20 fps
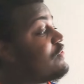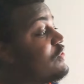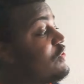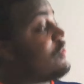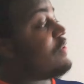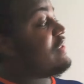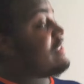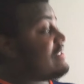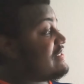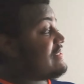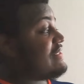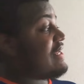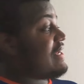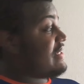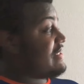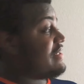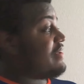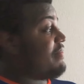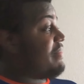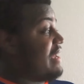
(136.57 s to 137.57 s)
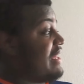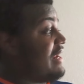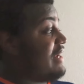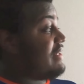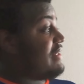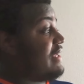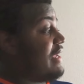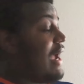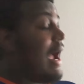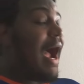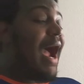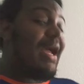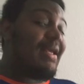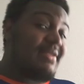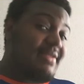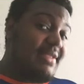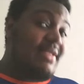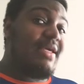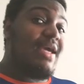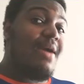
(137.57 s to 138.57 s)
You know what, that's not actually a bad idea. I
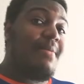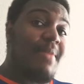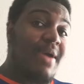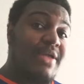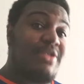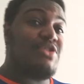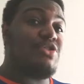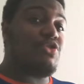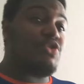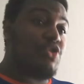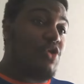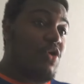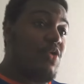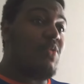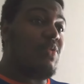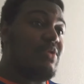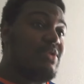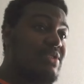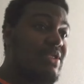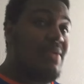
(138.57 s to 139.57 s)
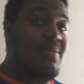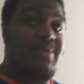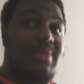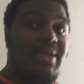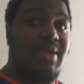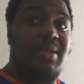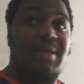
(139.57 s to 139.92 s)
think I might just go with something like...